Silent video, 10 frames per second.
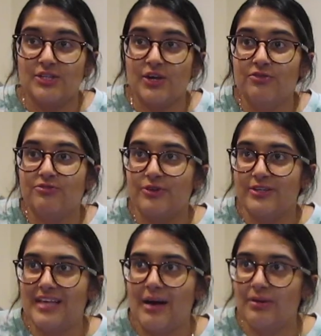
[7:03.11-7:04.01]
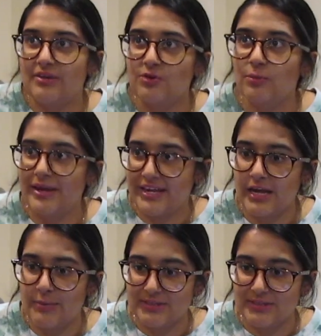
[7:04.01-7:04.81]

So for example, if you're making up a